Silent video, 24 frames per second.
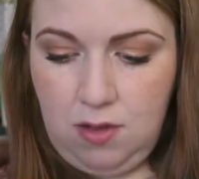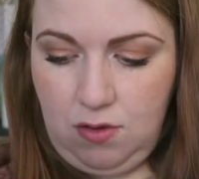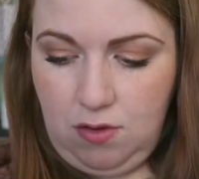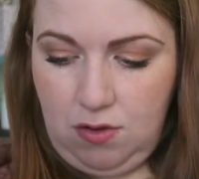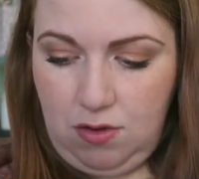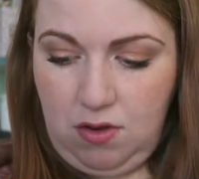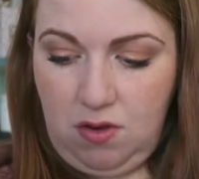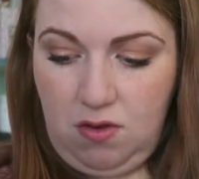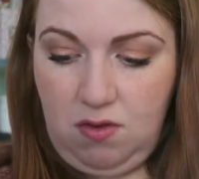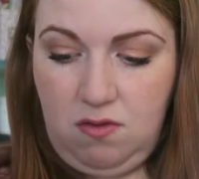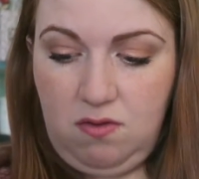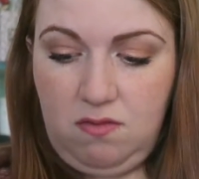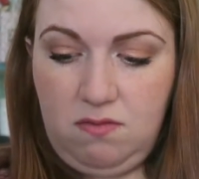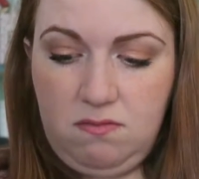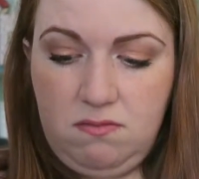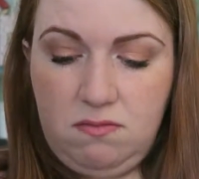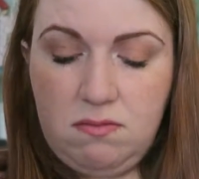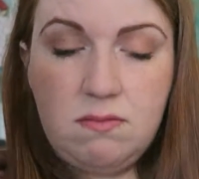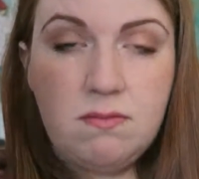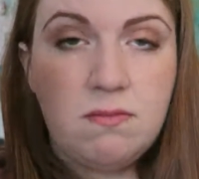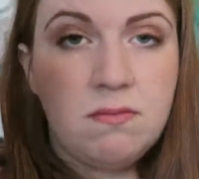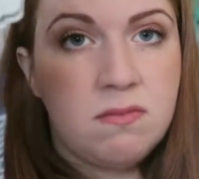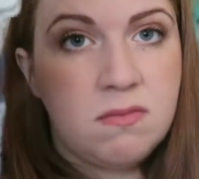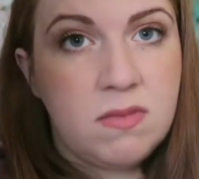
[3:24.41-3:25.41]
So
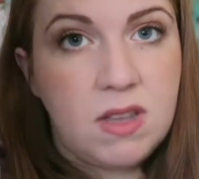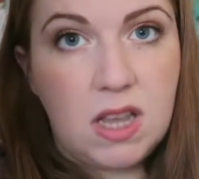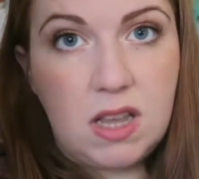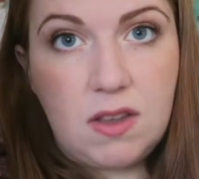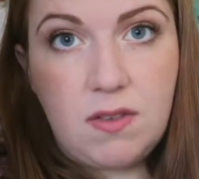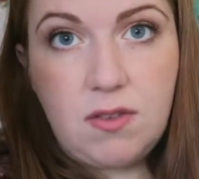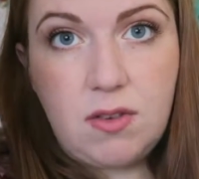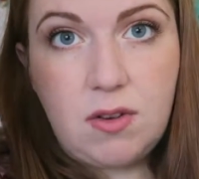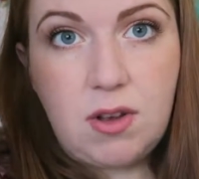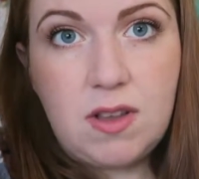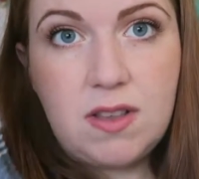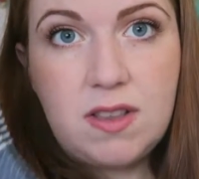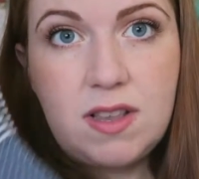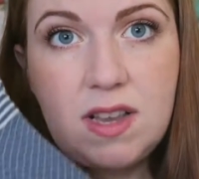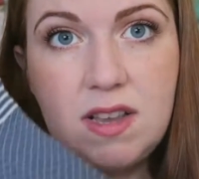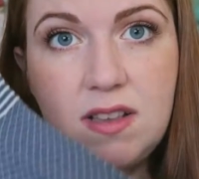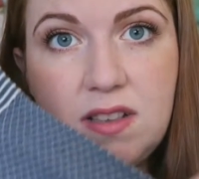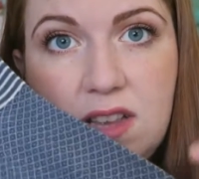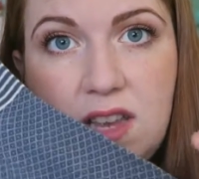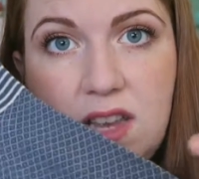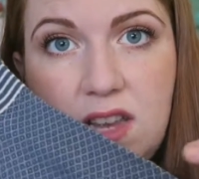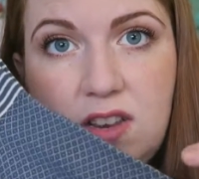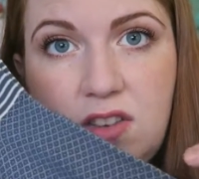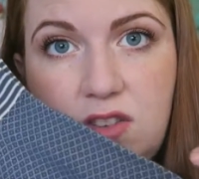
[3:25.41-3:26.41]
yeah, if you're a
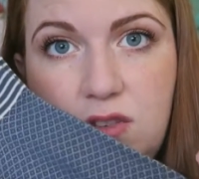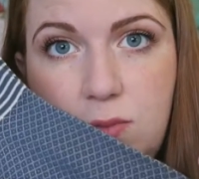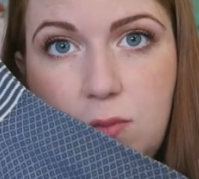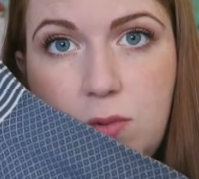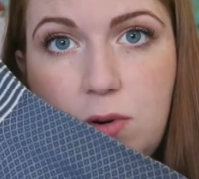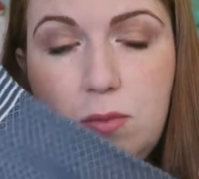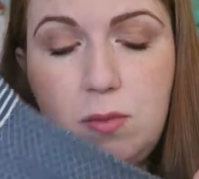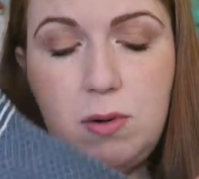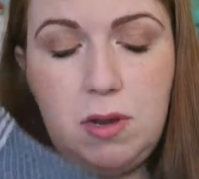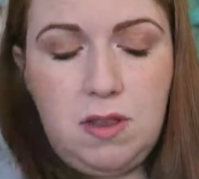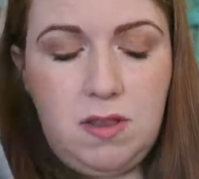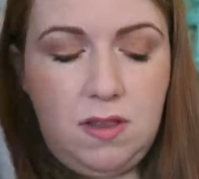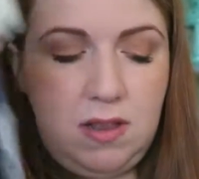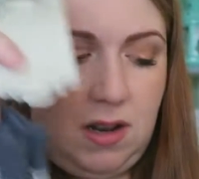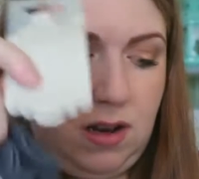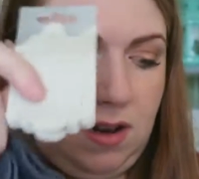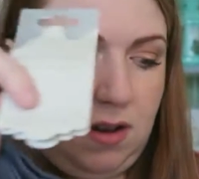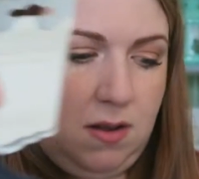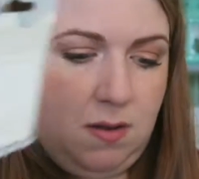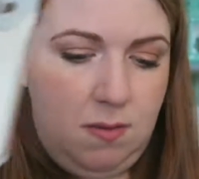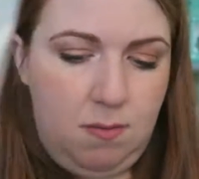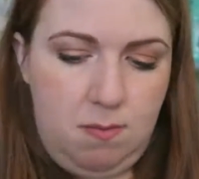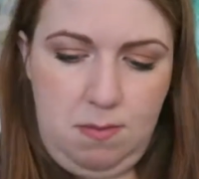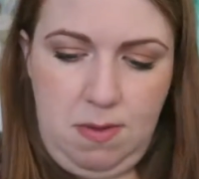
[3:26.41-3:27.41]
size 8, you'll probably
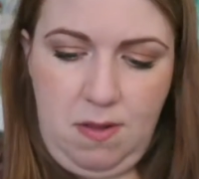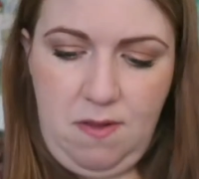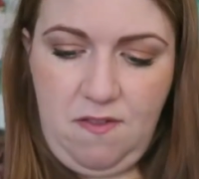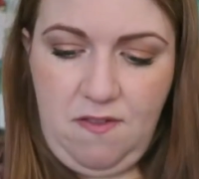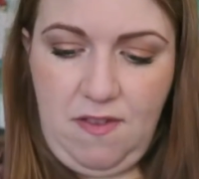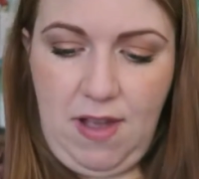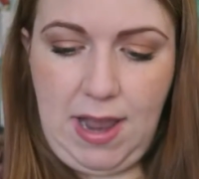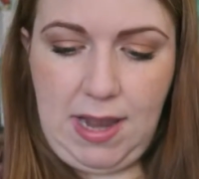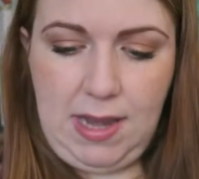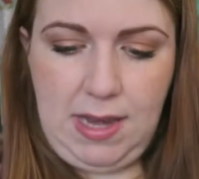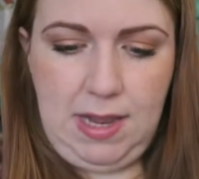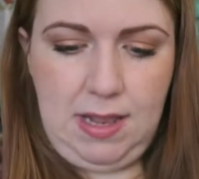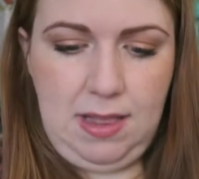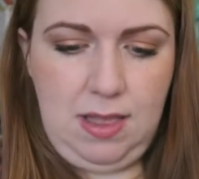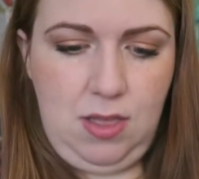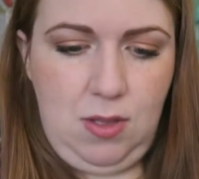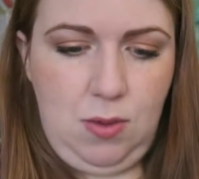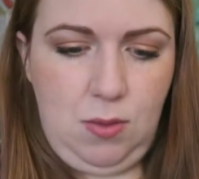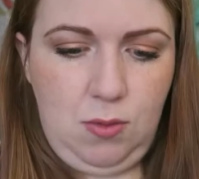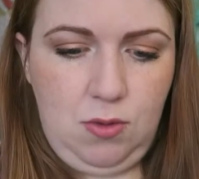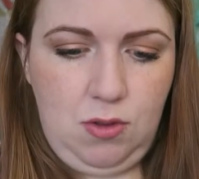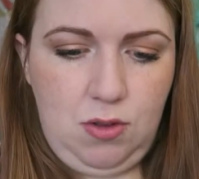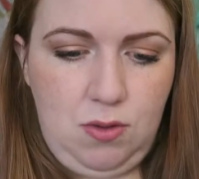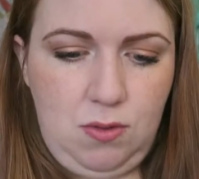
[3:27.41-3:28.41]
still be fine in
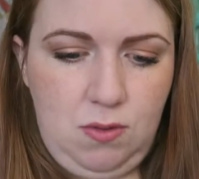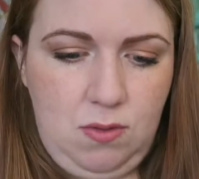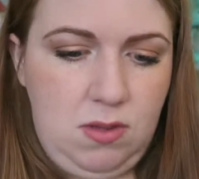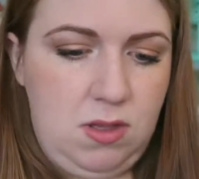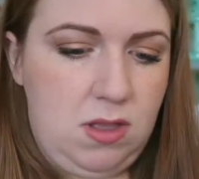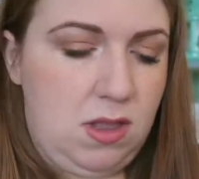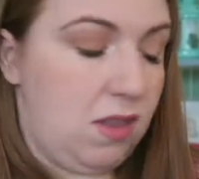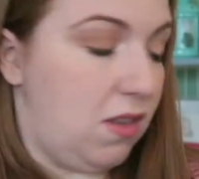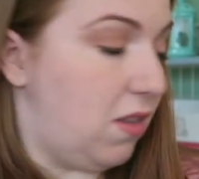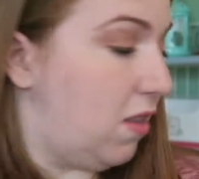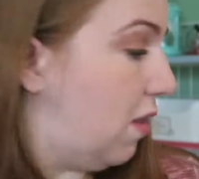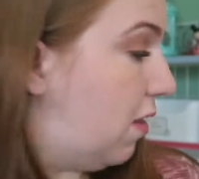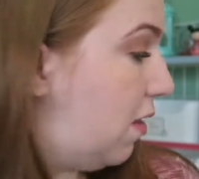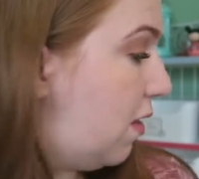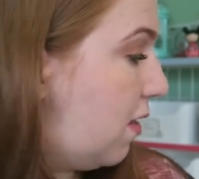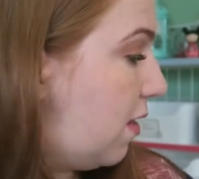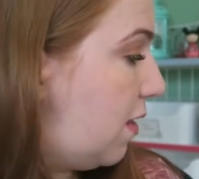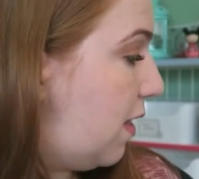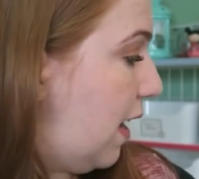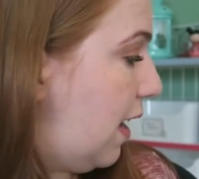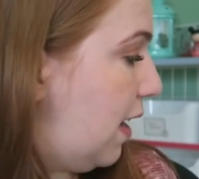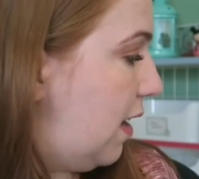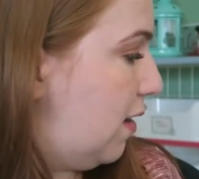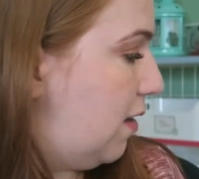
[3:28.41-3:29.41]
those. So that's the
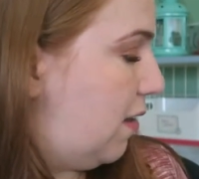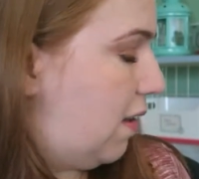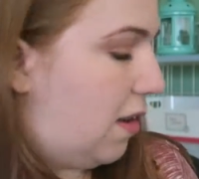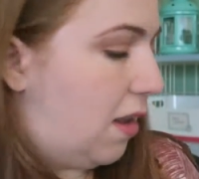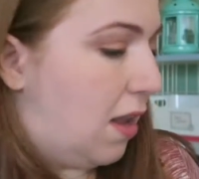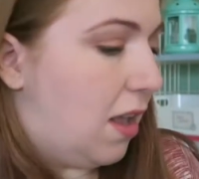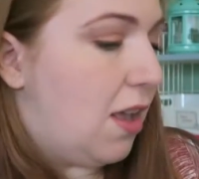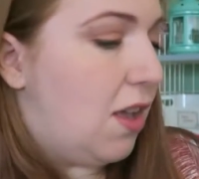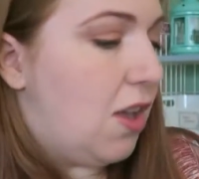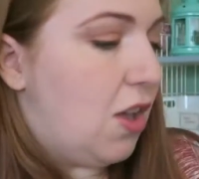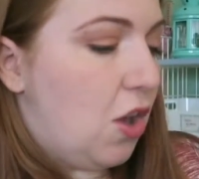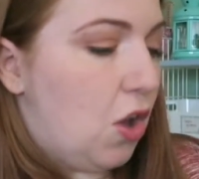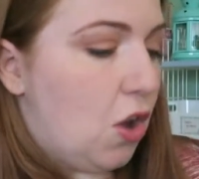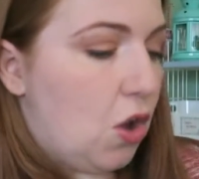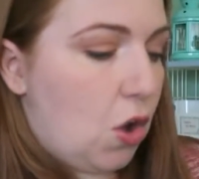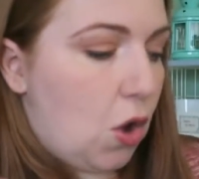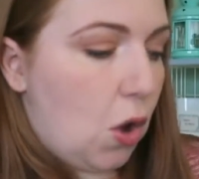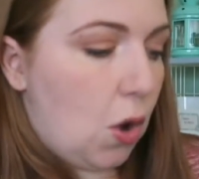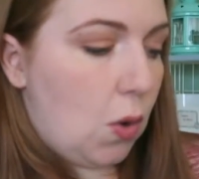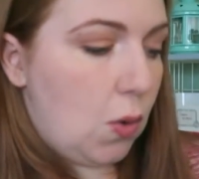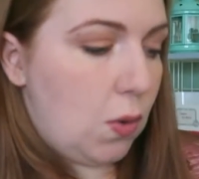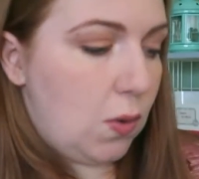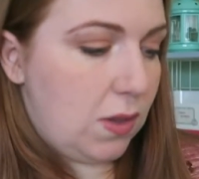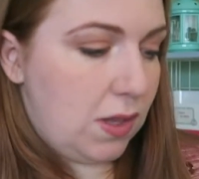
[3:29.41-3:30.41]
second
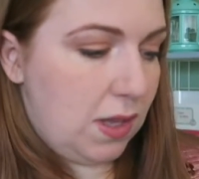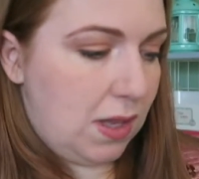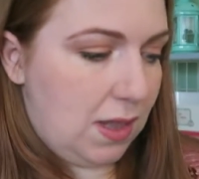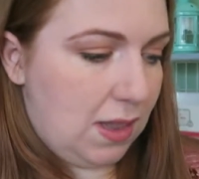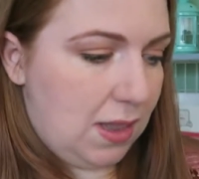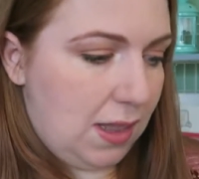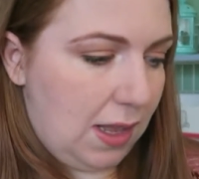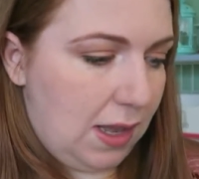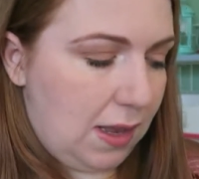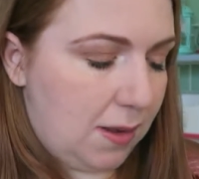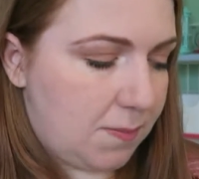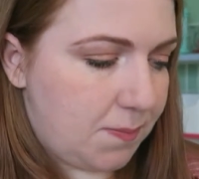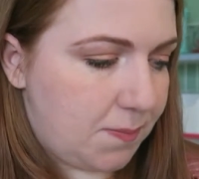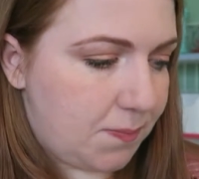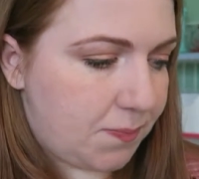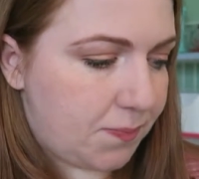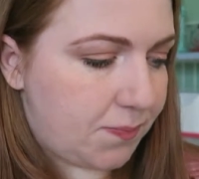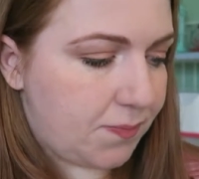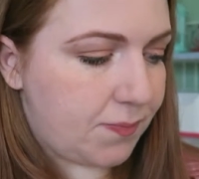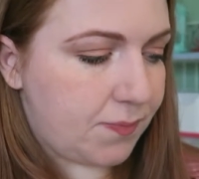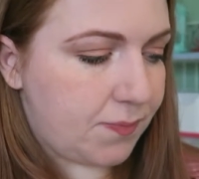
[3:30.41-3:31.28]
cozy thing.